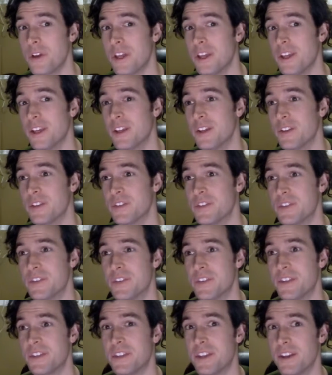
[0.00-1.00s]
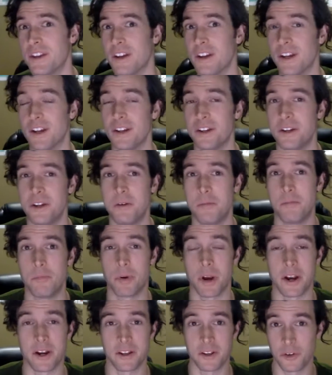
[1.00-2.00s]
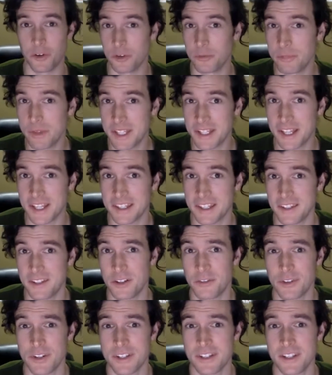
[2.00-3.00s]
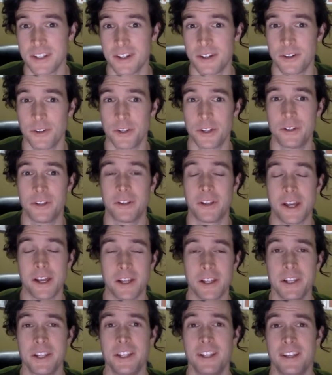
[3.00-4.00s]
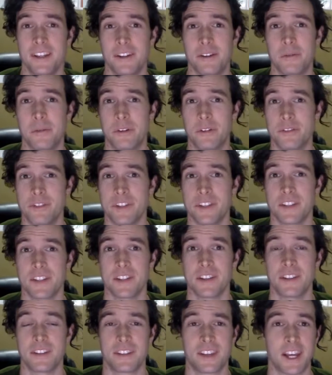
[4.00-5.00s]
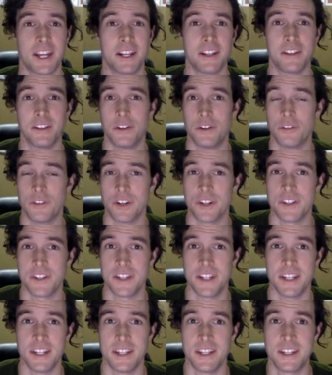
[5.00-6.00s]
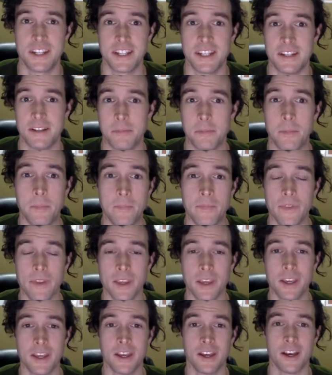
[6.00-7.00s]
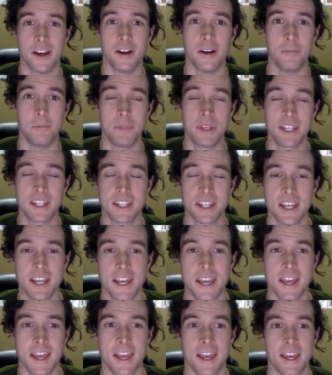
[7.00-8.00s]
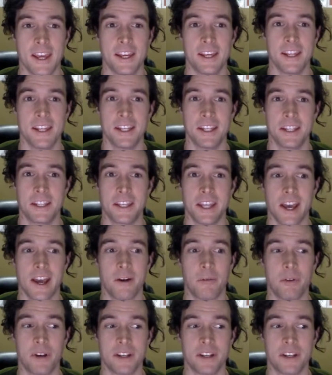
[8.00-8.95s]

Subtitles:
is the brown and gold meet that the university held. It was just a kind of university team meet, and yeah, I